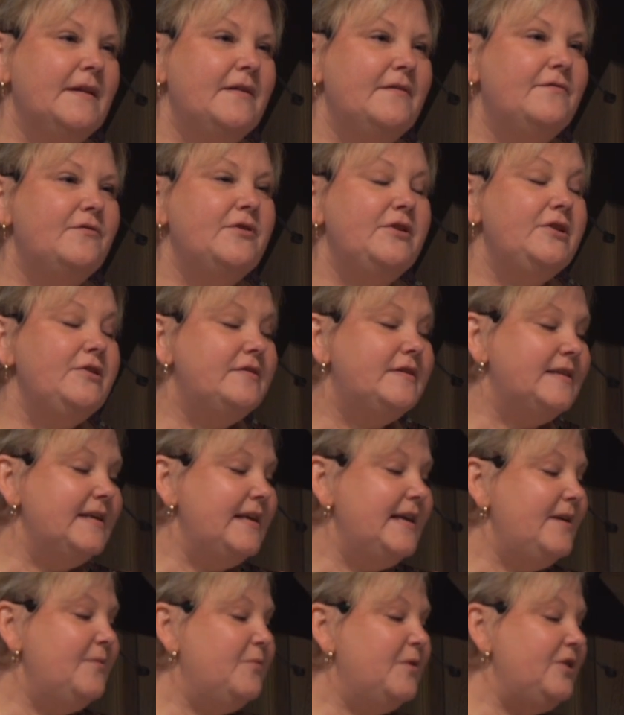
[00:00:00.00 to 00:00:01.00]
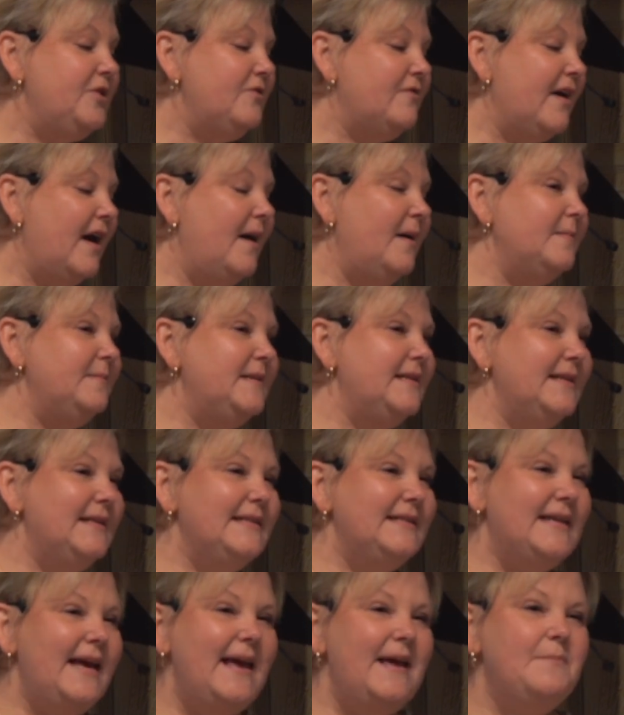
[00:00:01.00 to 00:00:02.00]
For you see, when you come to
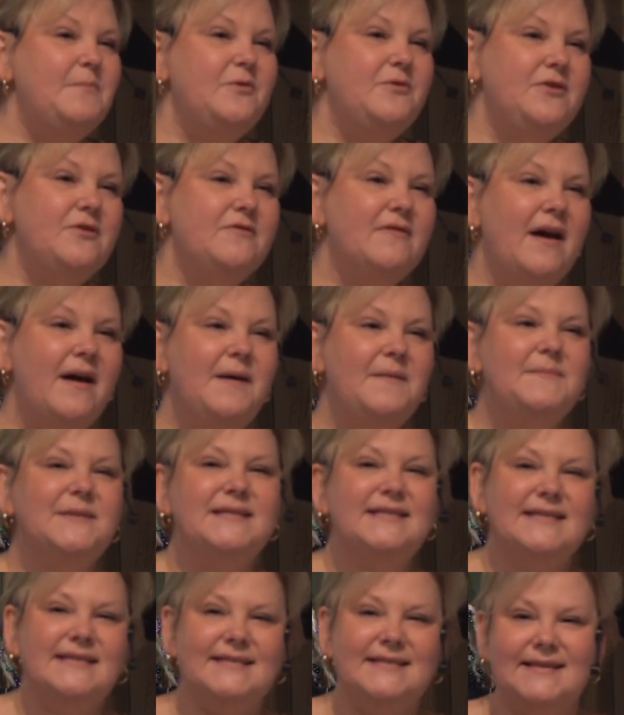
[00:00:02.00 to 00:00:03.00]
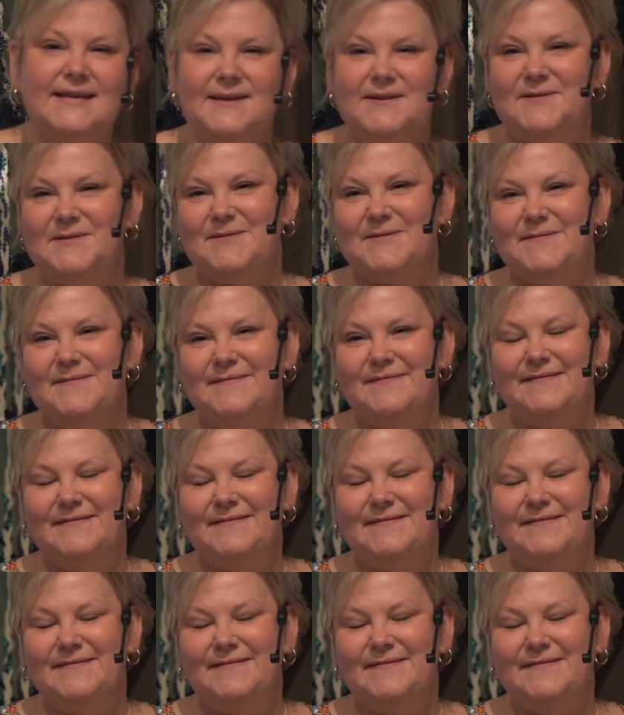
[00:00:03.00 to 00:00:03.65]
the table, you come as a sinner